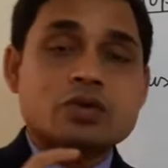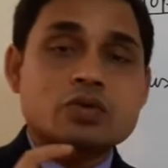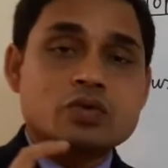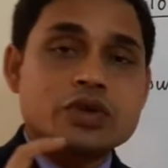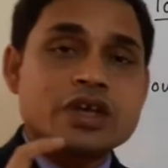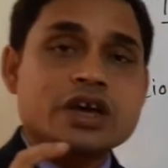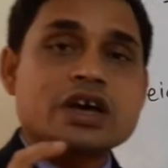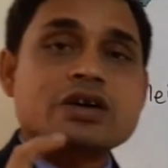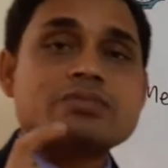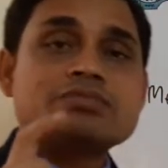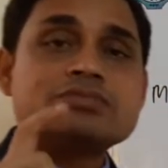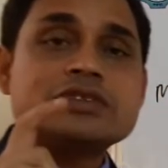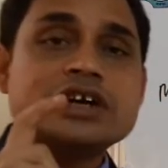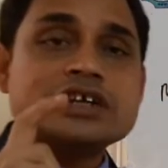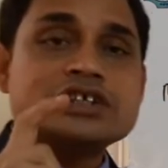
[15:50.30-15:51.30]
we
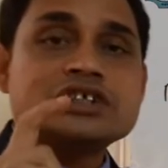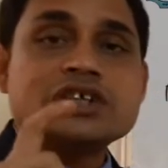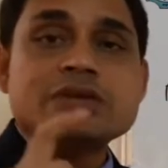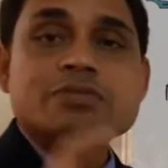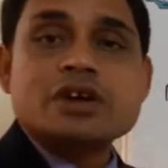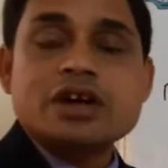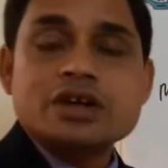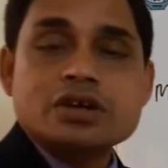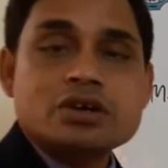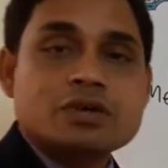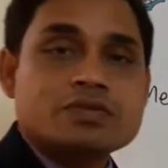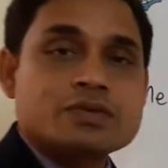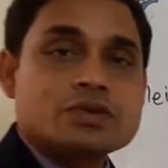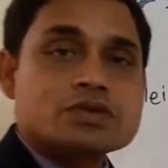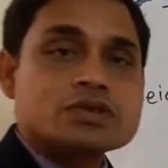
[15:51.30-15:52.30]
have the stem cutting
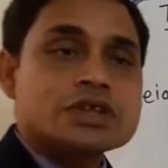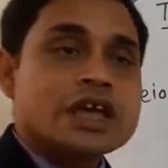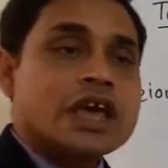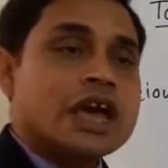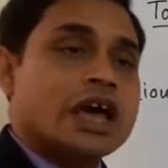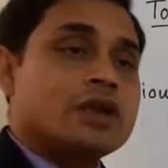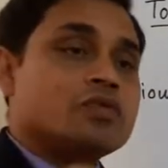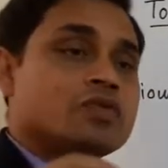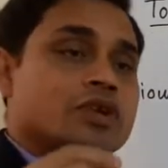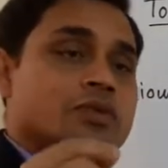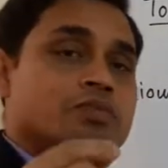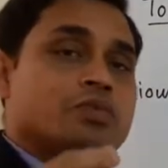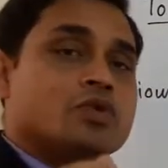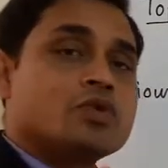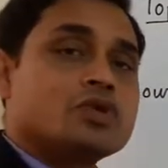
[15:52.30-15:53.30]
of rose and we
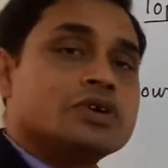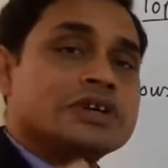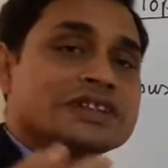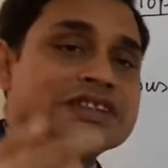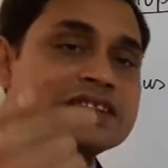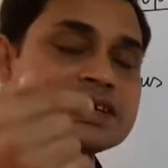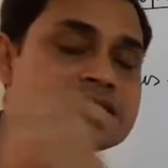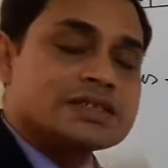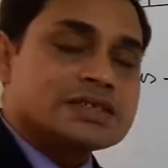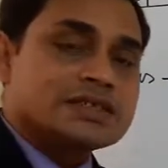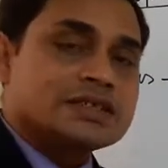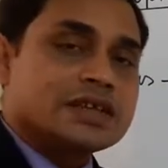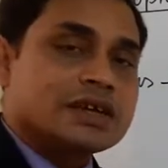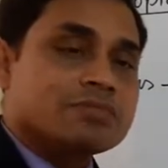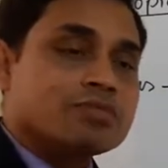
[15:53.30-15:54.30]
put this
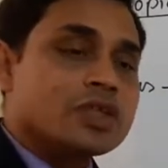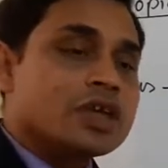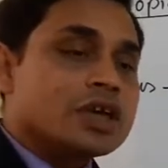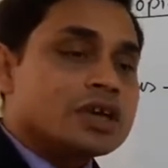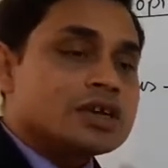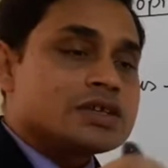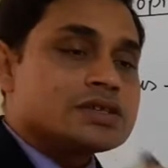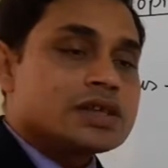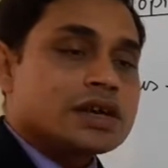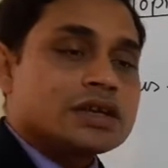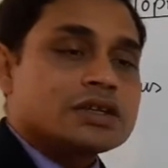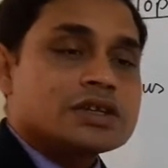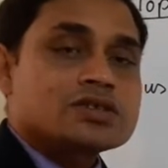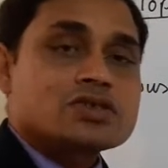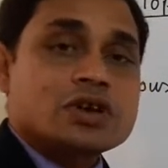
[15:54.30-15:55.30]
stem
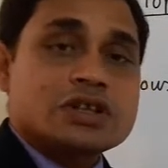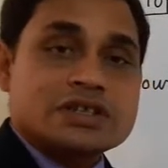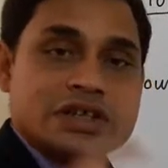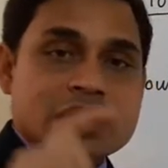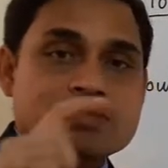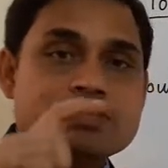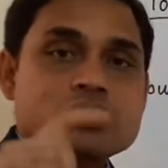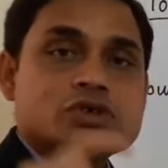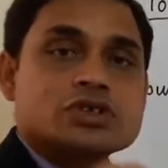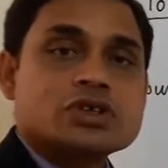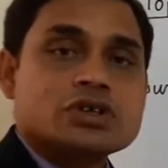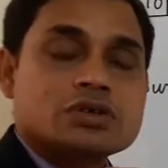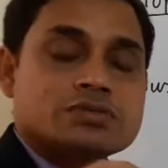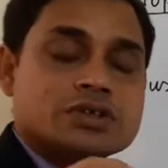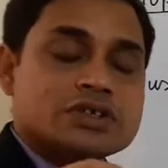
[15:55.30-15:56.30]
inside the soil, some
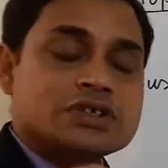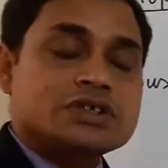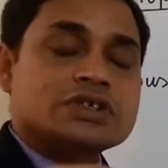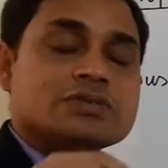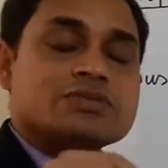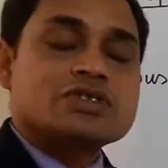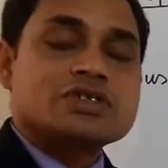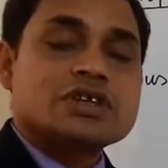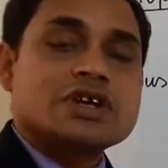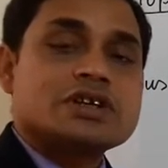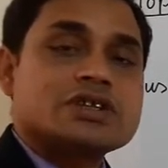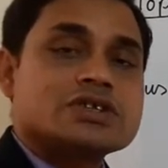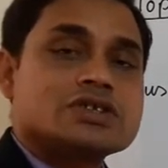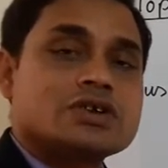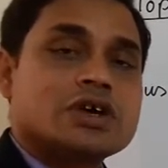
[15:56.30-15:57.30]
portion of this stem
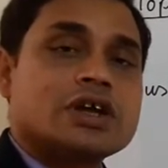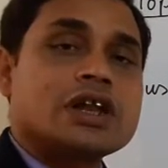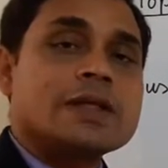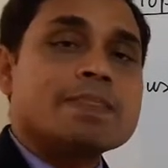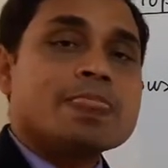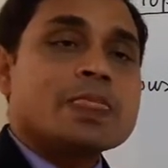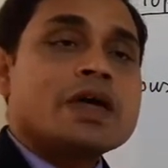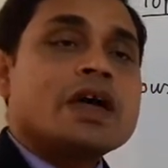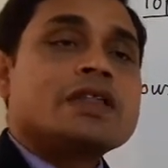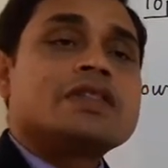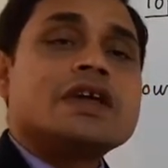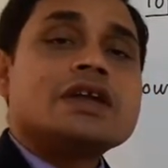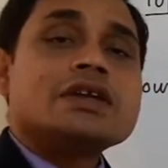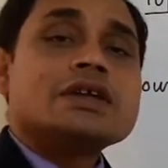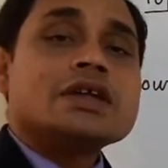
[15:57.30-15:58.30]
inside the soil,
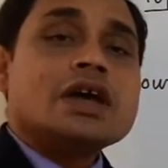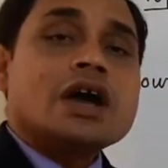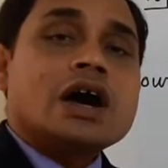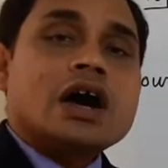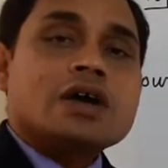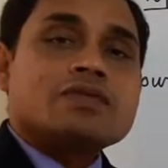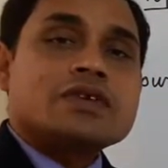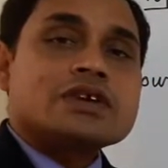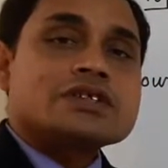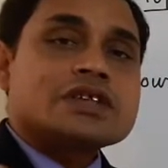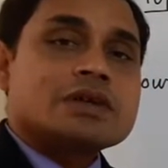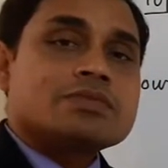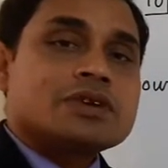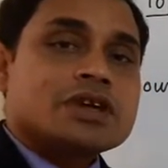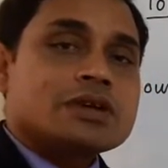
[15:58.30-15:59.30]
then after
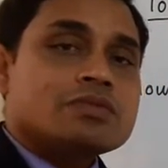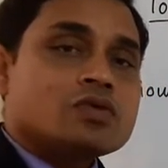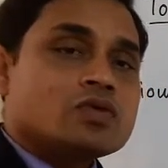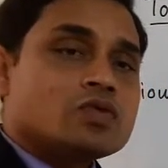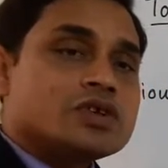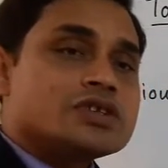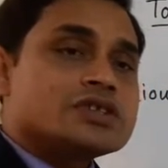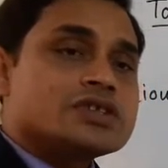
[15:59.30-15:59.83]
some time we